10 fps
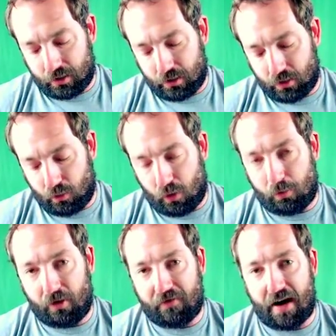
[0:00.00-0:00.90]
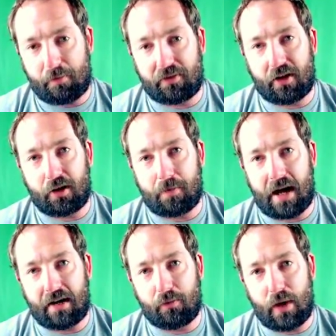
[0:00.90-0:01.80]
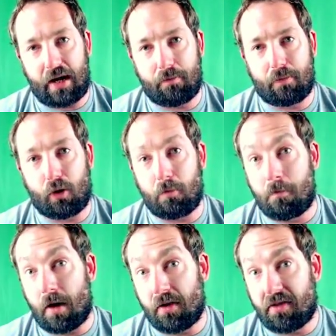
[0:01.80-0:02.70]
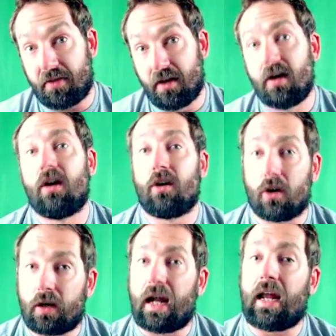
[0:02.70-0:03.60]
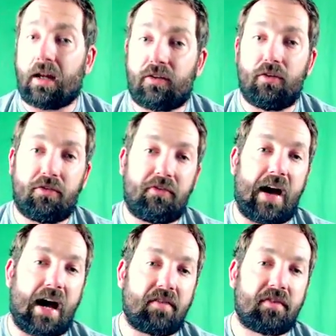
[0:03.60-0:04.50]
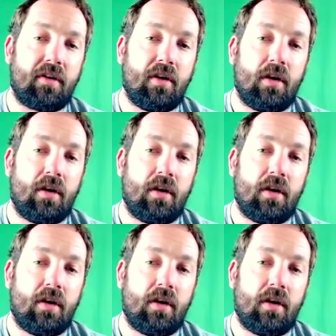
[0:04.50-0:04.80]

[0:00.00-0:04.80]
1.5% of your body weight per month, you're gaining too fast.